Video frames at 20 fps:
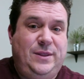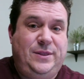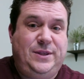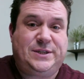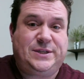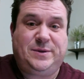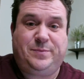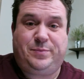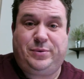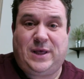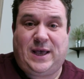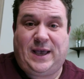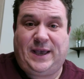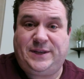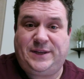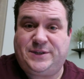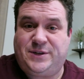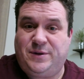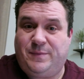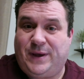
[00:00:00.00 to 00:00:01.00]
this
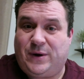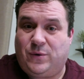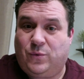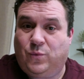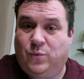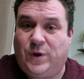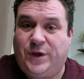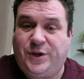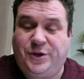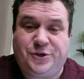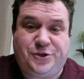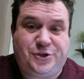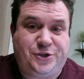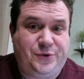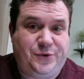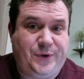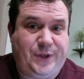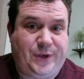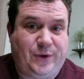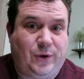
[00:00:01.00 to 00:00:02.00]
applies no matter what you're
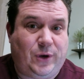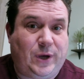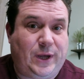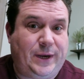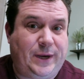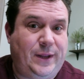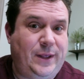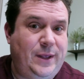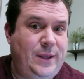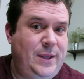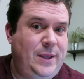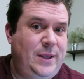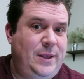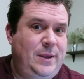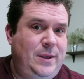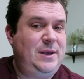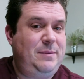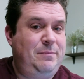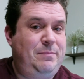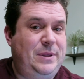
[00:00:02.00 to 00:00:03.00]
shooting on.
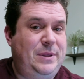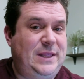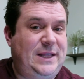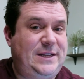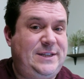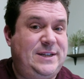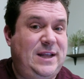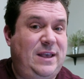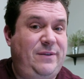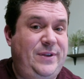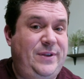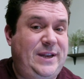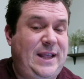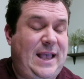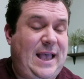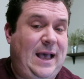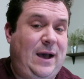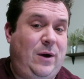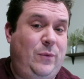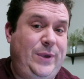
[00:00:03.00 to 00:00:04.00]
But let's dive into
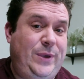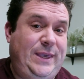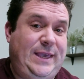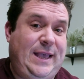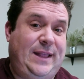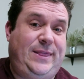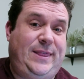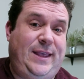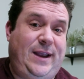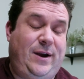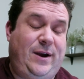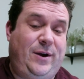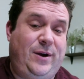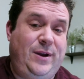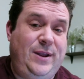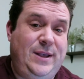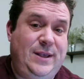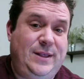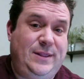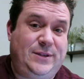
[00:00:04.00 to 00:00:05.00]
how we get there.
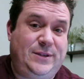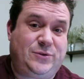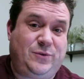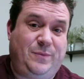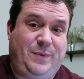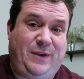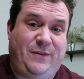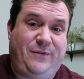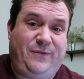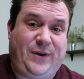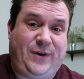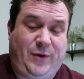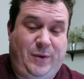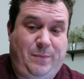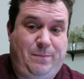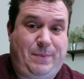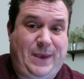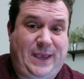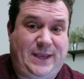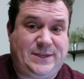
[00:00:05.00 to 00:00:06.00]
This will be a very
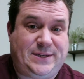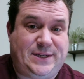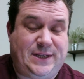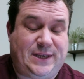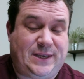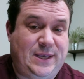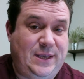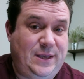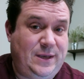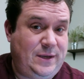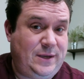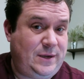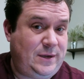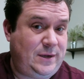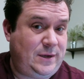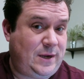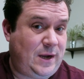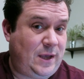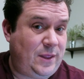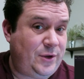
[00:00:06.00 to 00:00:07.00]
basic
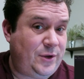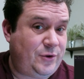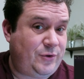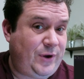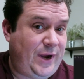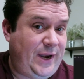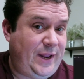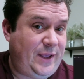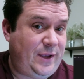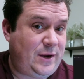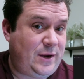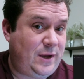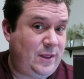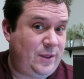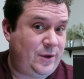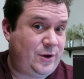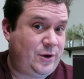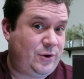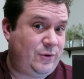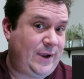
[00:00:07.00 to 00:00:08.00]
color grading,
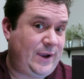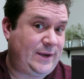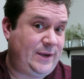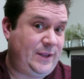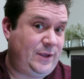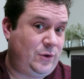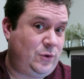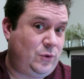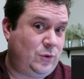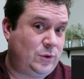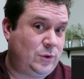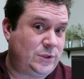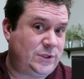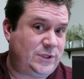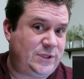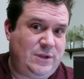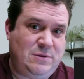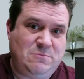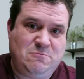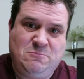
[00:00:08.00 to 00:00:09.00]
color correcting
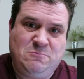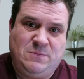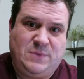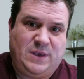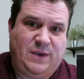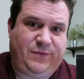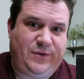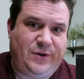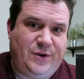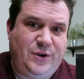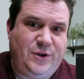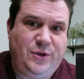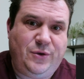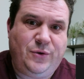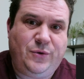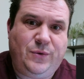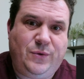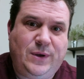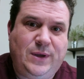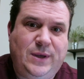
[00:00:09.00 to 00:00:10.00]
course. If you're
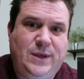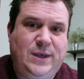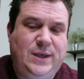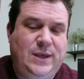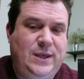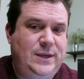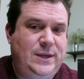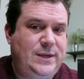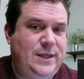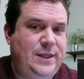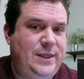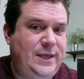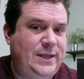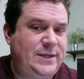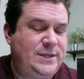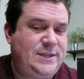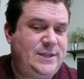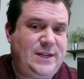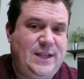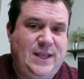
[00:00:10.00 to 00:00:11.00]
new to
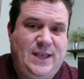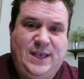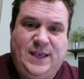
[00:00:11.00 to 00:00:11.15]
this,